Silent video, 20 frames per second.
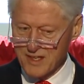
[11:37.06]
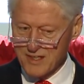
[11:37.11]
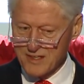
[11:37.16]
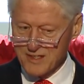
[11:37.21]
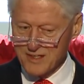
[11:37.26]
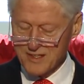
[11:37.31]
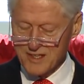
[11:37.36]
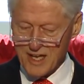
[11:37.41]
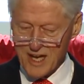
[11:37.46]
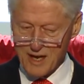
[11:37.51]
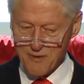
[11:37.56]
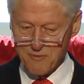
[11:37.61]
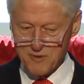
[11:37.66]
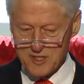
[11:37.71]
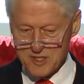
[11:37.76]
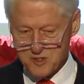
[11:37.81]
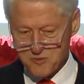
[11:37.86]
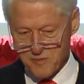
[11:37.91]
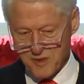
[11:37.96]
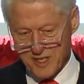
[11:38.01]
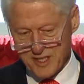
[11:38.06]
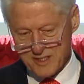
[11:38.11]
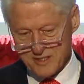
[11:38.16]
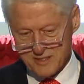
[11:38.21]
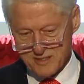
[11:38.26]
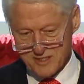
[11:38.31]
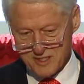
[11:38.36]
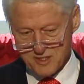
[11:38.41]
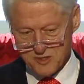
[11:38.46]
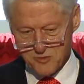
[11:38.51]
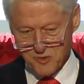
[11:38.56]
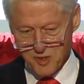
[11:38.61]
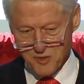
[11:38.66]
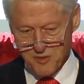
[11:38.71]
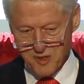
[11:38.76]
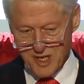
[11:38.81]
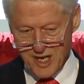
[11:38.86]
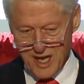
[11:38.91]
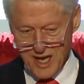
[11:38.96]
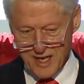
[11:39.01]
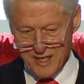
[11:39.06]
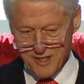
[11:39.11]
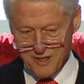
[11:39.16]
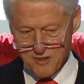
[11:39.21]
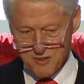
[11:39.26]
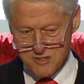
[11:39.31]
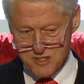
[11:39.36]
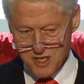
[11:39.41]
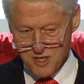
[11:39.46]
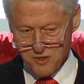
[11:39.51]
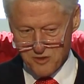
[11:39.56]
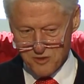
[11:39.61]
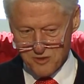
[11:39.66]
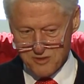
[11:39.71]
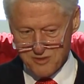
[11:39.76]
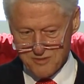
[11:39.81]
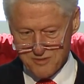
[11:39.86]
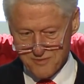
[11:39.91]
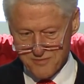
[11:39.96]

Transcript: the time we'd spent since we were 9 years old.